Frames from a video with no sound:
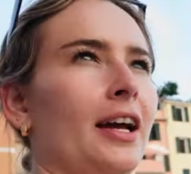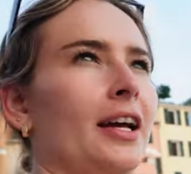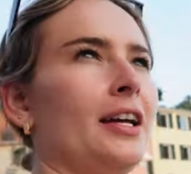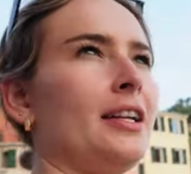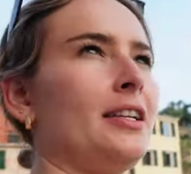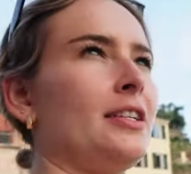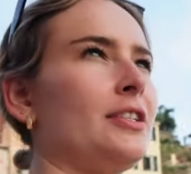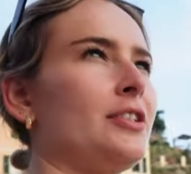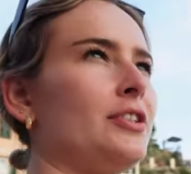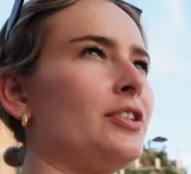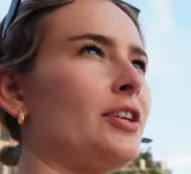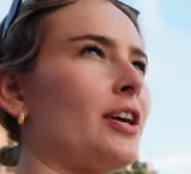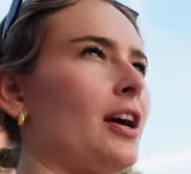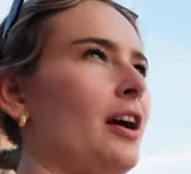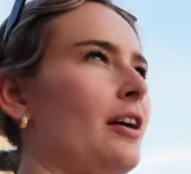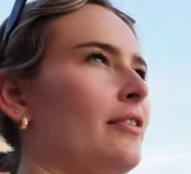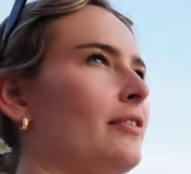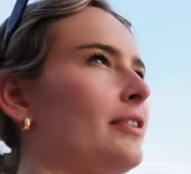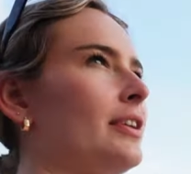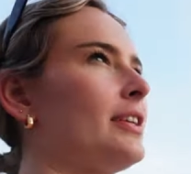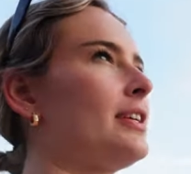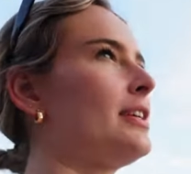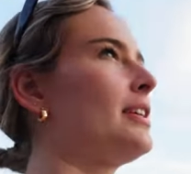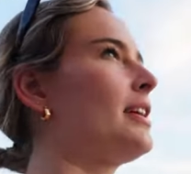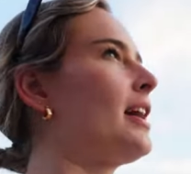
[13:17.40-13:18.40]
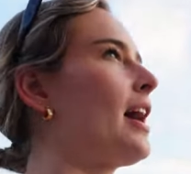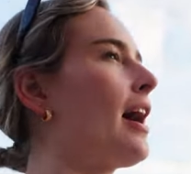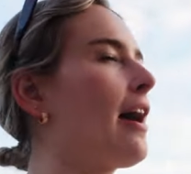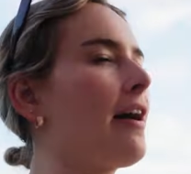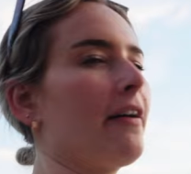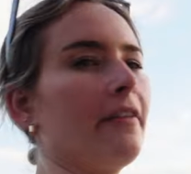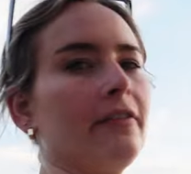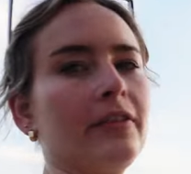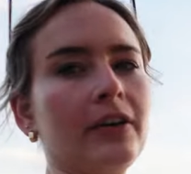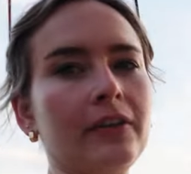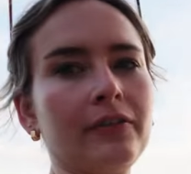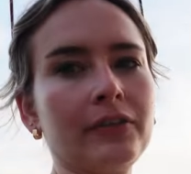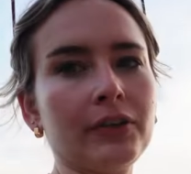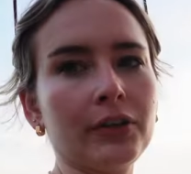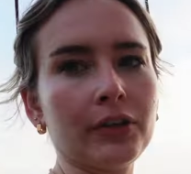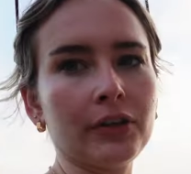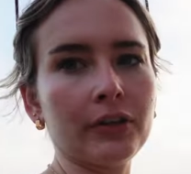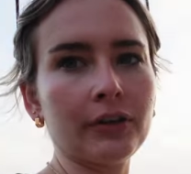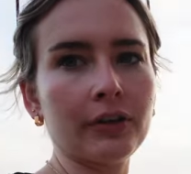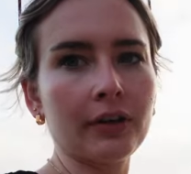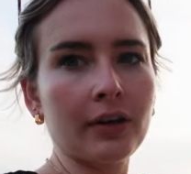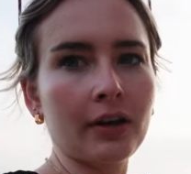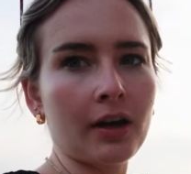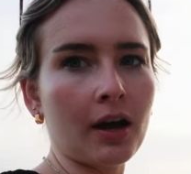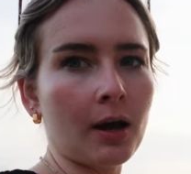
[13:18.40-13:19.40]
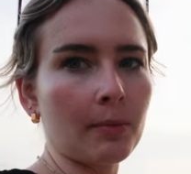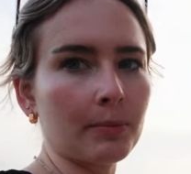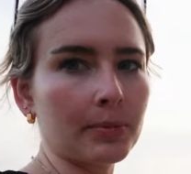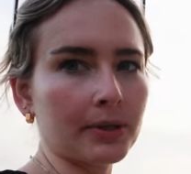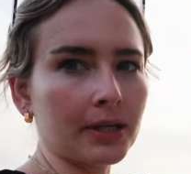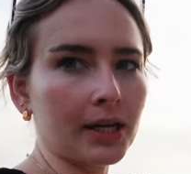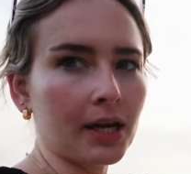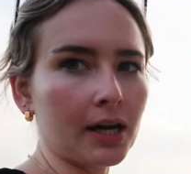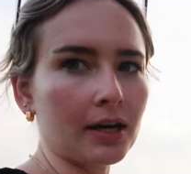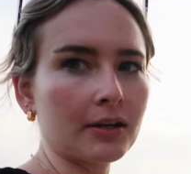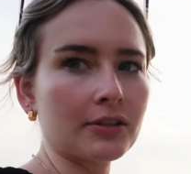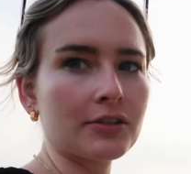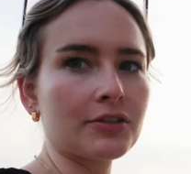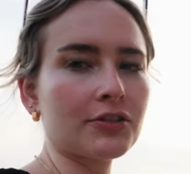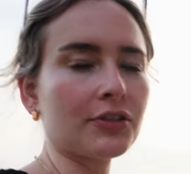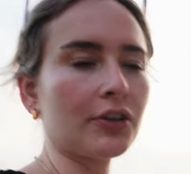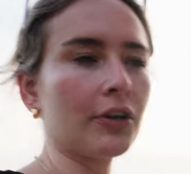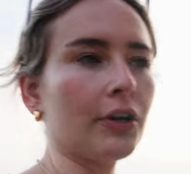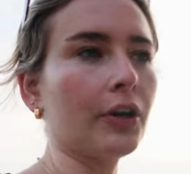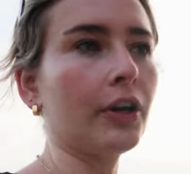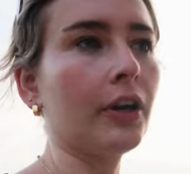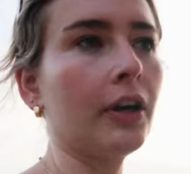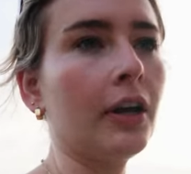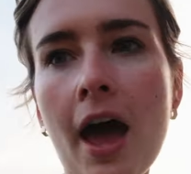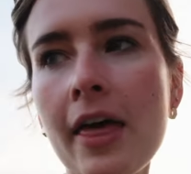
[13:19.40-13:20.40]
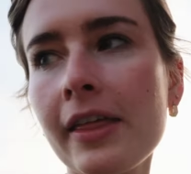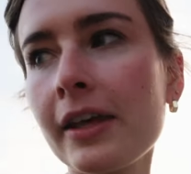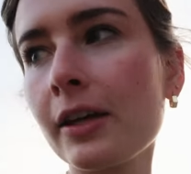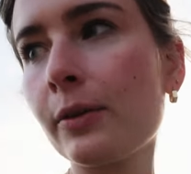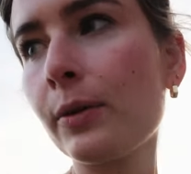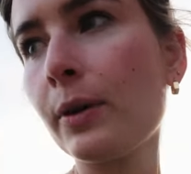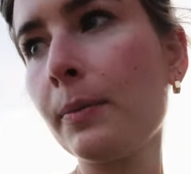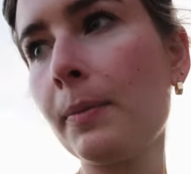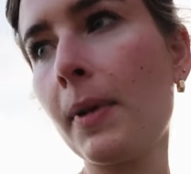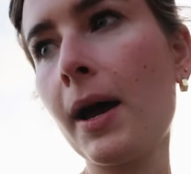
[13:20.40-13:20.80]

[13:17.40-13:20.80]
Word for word: and you can't really have a view up here. So I think we